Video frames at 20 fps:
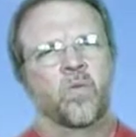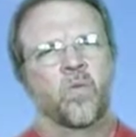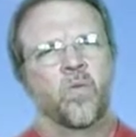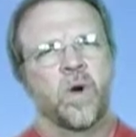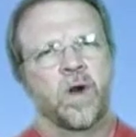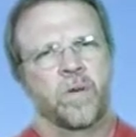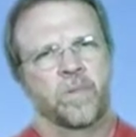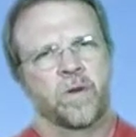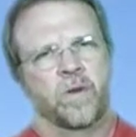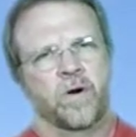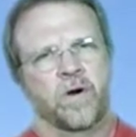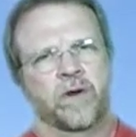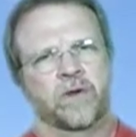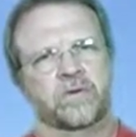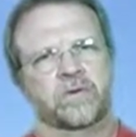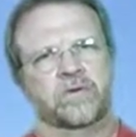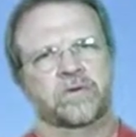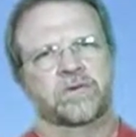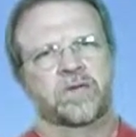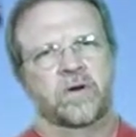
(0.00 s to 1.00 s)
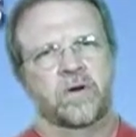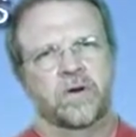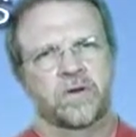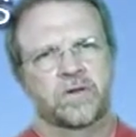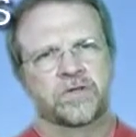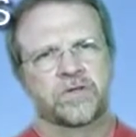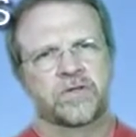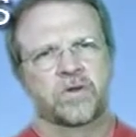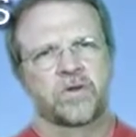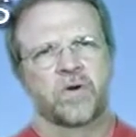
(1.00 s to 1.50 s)
Wear particles
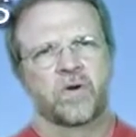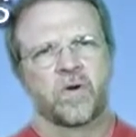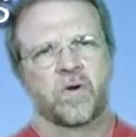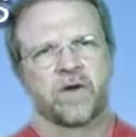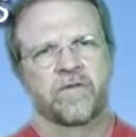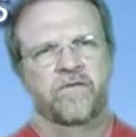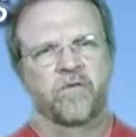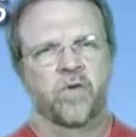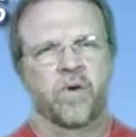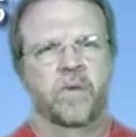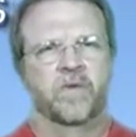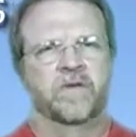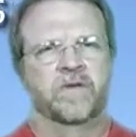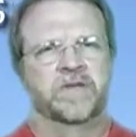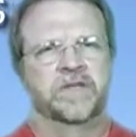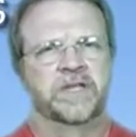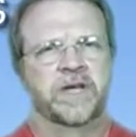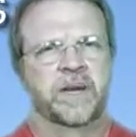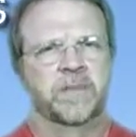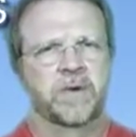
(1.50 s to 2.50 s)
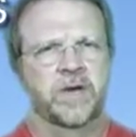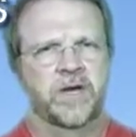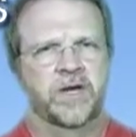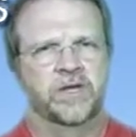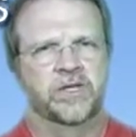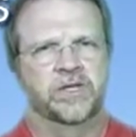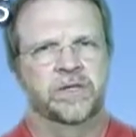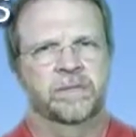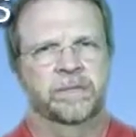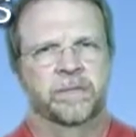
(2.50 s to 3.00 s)
also are a form of
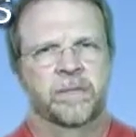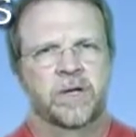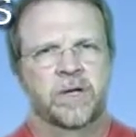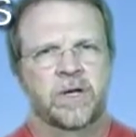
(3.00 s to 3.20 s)
contamination.